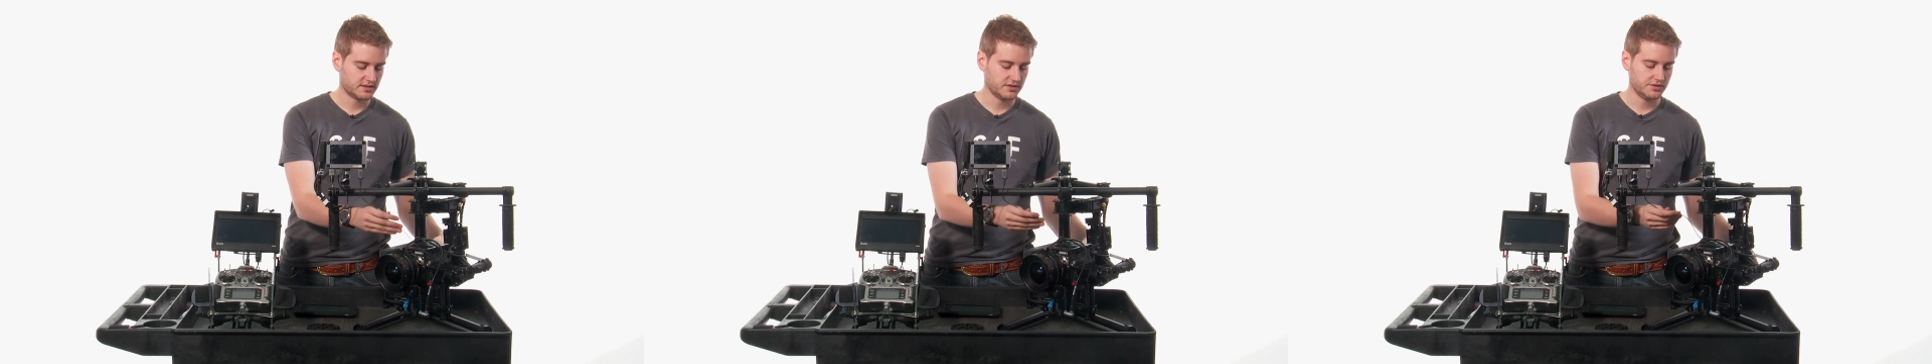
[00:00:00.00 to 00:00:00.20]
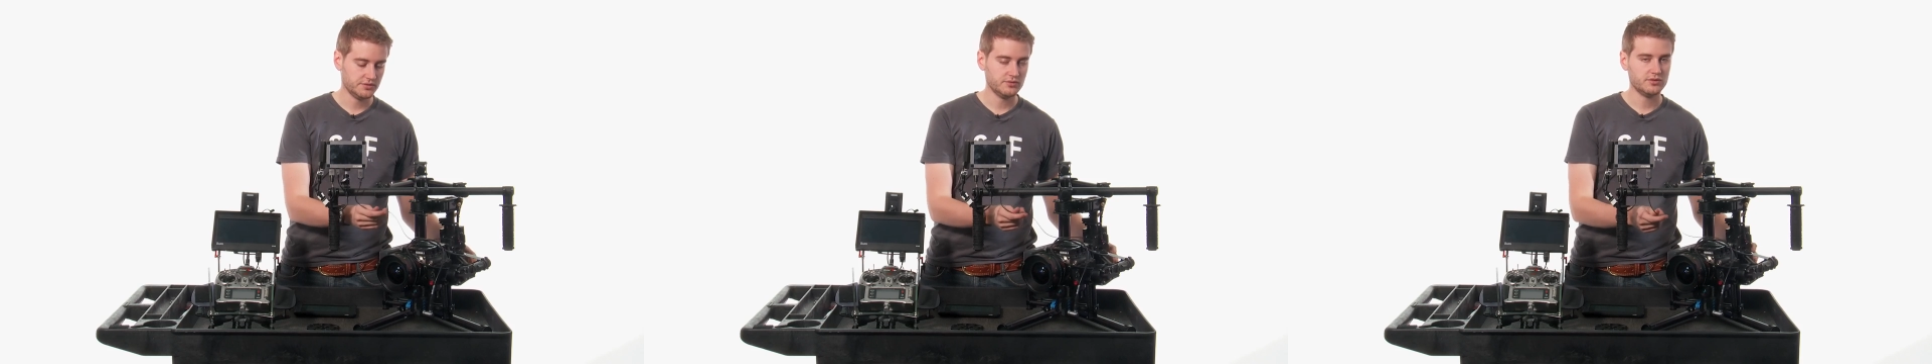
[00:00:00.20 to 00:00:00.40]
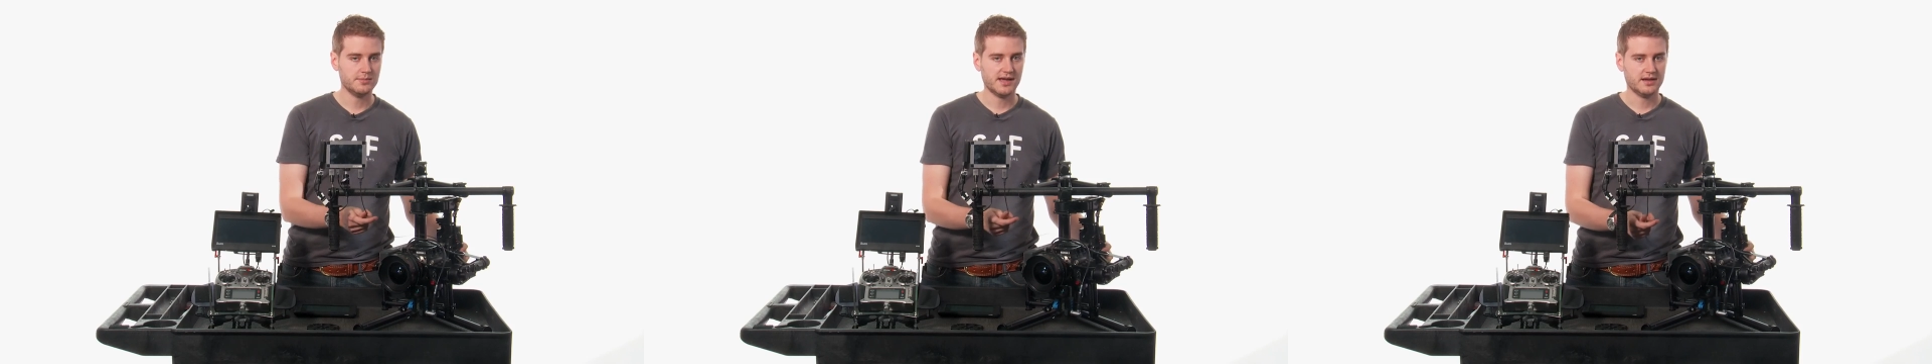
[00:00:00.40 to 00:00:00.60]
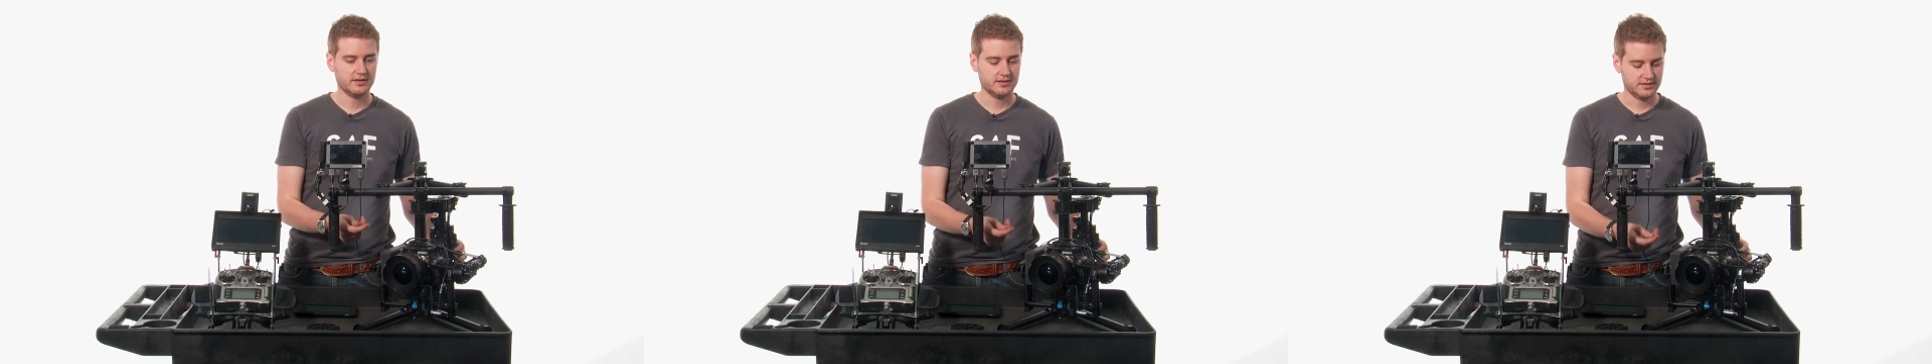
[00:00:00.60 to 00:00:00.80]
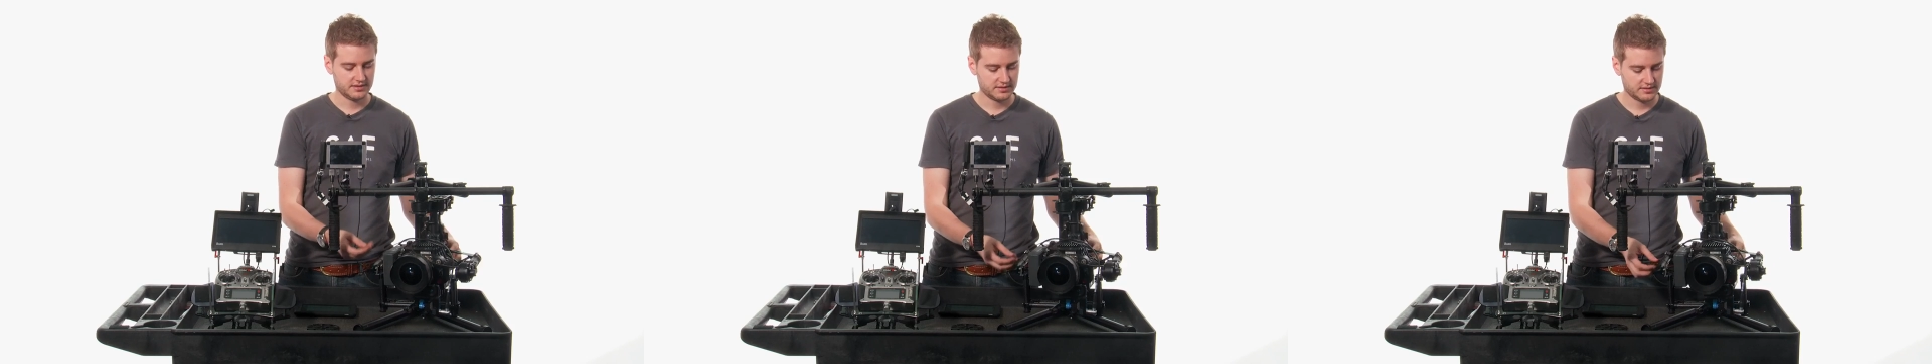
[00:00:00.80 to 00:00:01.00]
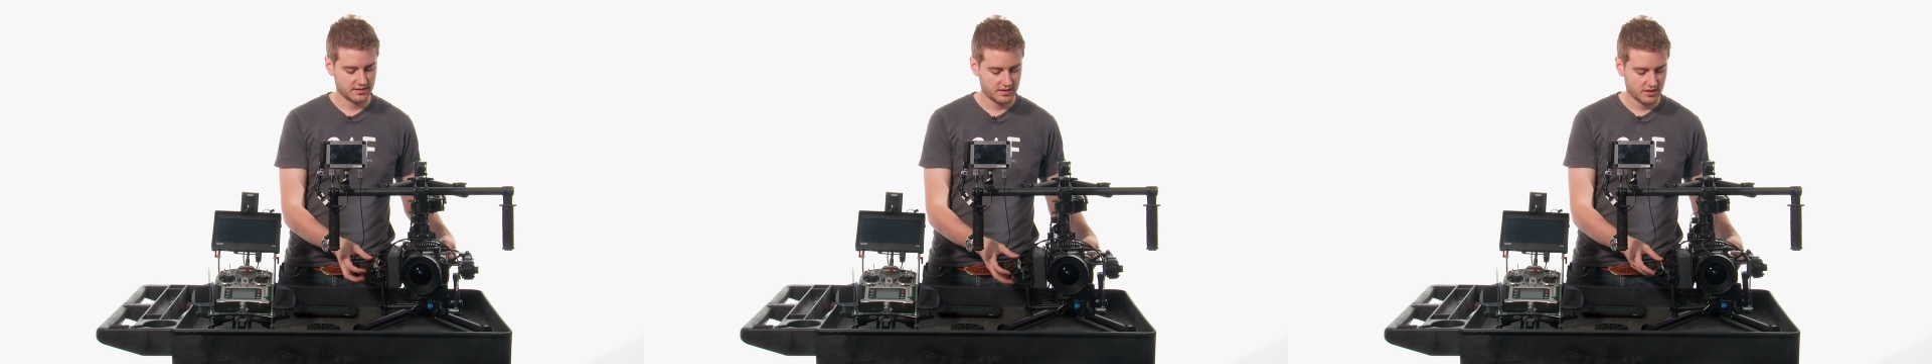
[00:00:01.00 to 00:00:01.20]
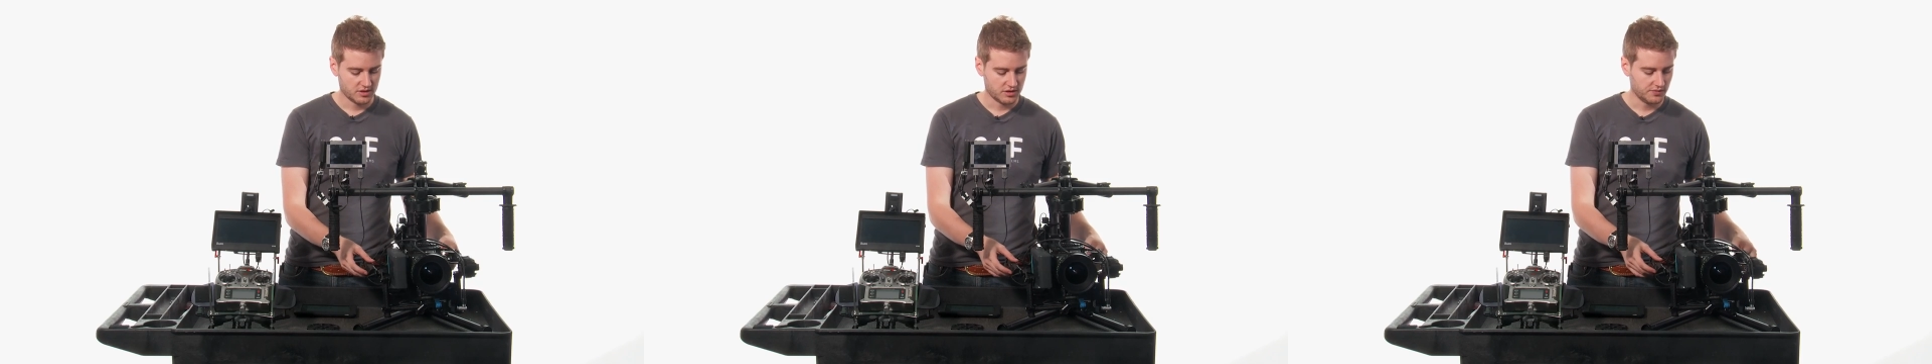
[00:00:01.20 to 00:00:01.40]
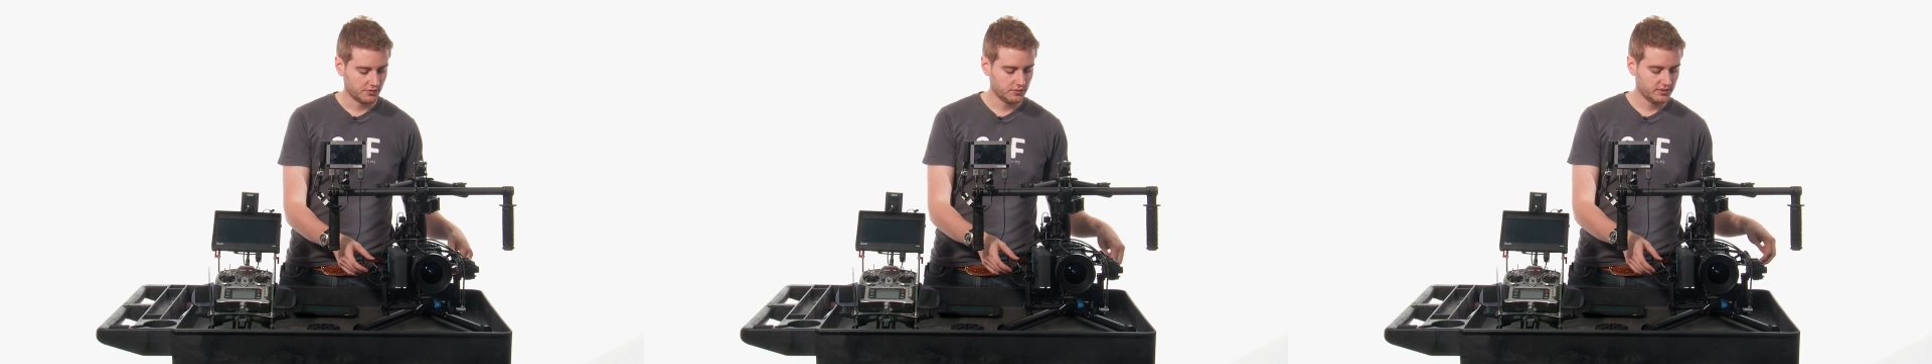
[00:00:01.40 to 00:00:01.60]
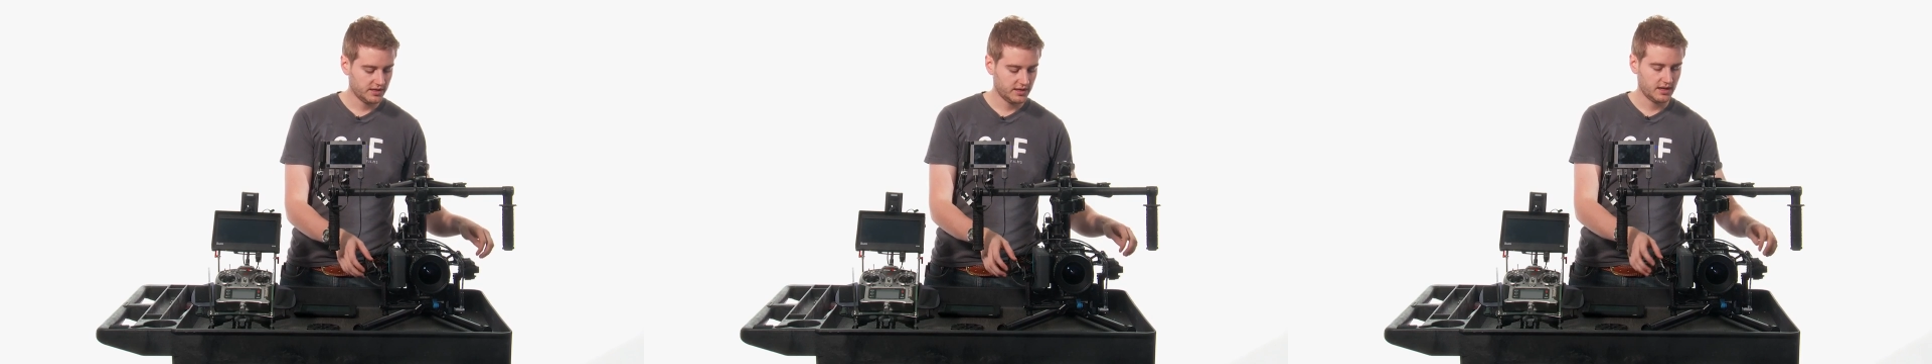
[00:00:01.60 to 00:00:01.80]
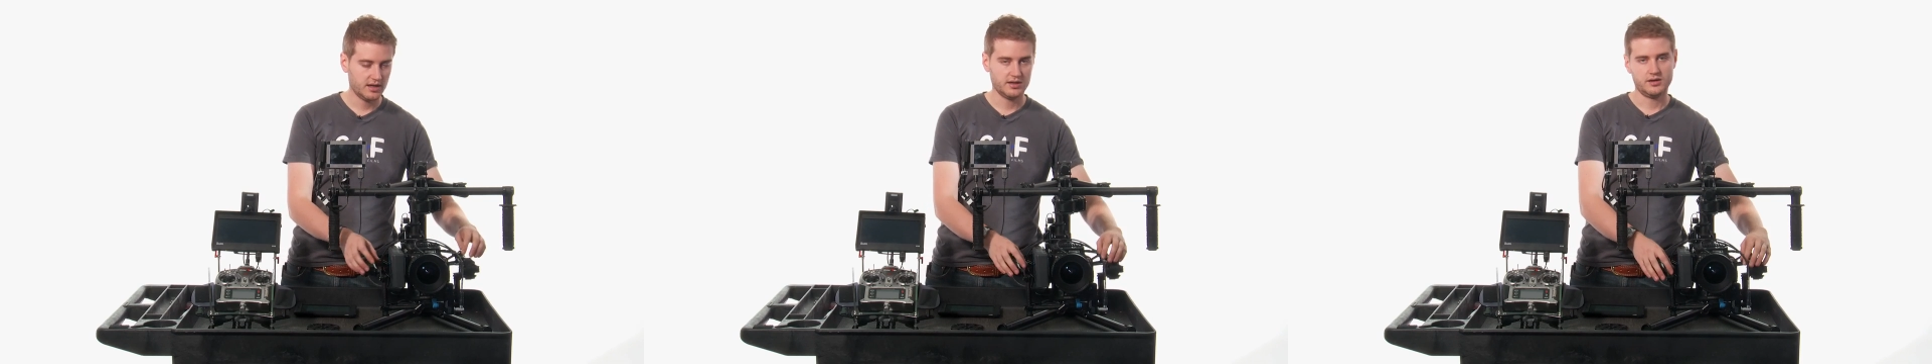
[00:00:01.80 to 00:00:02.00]
to do the balance. You've only
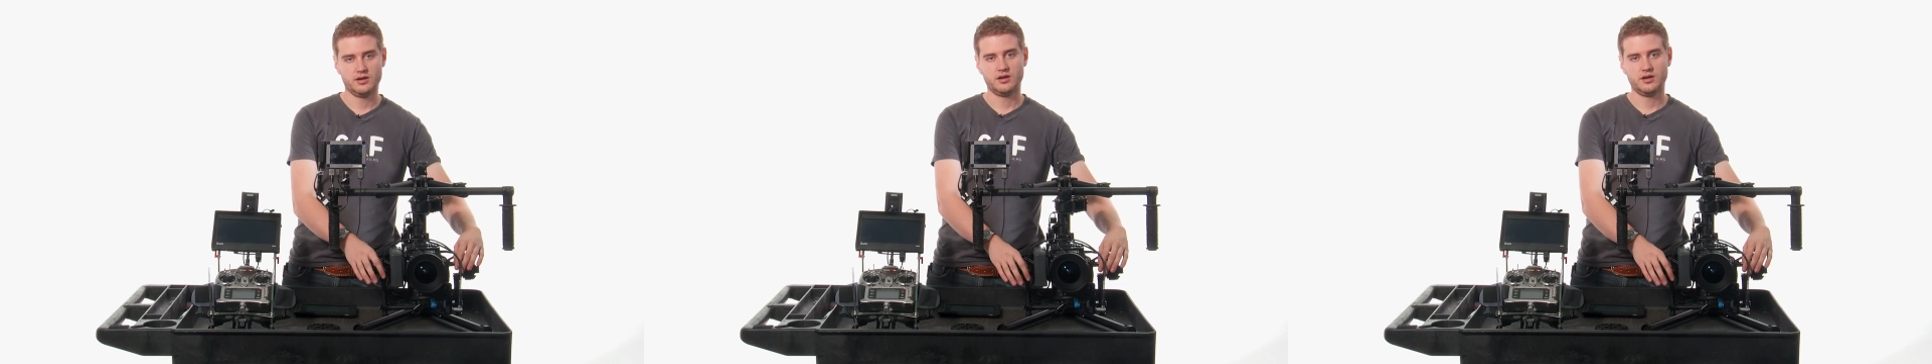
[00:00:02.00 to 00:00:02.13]
got